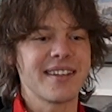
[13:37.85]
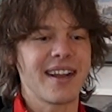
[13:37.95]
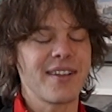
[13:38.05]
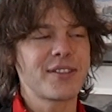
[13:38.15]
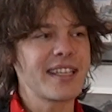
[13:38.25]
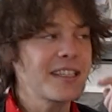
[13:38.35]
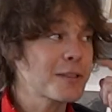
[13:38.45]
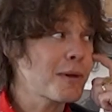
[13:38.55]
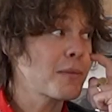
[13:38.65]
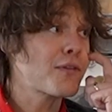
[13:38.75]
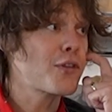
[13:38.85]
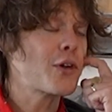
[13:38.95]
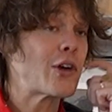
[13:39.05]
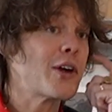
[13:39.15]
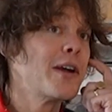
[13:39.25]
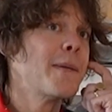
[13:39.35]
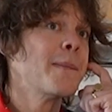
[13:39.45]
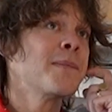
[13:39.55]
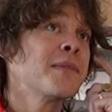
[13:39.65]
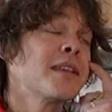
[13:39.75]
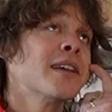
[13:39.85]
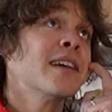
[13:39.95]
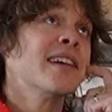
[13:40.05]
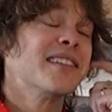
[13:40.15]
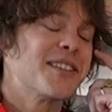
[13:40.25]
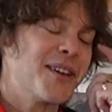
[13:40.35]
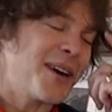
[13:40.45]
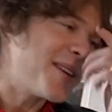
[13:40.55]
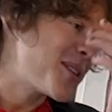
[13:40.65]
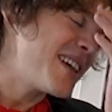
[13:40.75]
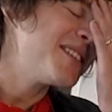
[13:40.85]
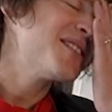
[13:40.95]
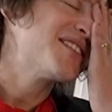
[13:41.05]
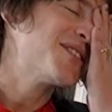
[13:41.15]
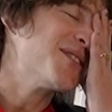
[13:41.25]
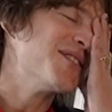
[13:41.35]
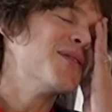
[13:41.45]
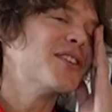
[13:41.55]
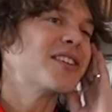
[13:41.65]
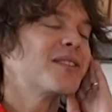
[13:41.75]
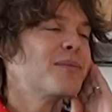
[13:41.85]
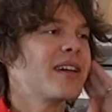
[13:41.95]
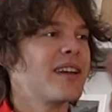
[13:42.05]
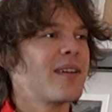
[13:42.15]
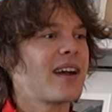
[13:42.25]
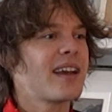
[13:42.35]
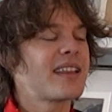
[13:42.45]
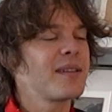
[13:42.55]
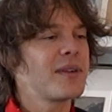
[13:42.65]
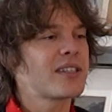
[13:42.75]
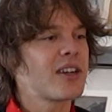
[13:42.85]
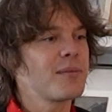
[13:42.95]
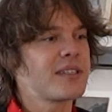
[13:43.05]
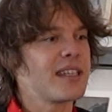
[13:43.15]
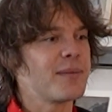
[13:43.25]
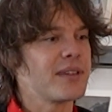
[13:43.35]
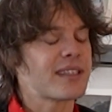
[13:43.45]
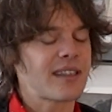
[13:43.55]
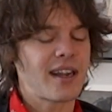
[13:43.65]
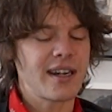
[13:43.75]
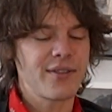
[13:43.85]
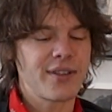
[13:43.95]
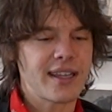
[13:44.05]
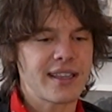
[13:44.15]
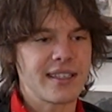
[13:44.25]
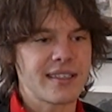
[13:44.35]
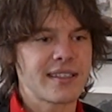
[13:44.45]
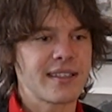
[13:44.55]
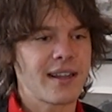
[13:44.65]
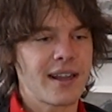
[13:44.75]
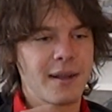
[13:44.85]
I've said this one before, so I'll try and do the shortened version, but I think my top tip is kind of like this.